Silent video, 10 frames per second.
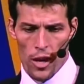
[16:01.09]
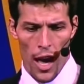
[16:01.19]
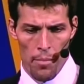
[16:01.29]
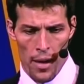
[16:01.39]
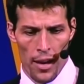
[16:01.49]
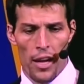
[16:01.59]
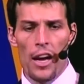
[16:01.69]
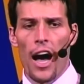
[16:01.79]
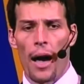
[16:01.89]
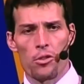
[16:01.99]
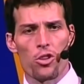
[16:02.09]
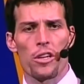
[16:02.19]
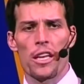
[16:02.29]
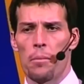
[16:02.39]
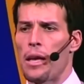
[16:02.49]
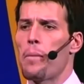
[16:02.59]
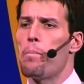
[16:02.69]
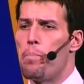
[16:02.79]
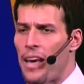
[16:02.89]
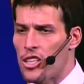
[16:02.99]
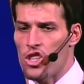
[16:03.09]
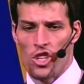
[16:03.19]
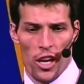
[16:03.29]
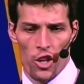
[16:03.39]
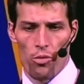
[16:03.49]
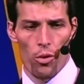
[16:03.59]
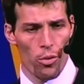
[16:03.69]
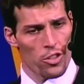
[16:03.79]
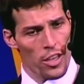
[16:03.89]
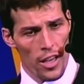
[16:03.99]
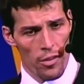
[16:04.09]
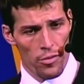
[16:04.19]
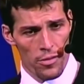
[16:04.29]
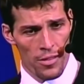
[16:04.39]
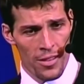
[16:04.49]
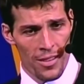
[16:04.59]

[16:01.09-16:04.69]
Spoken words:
what God meant. I'm sure he didn't mean bitch and you will receive.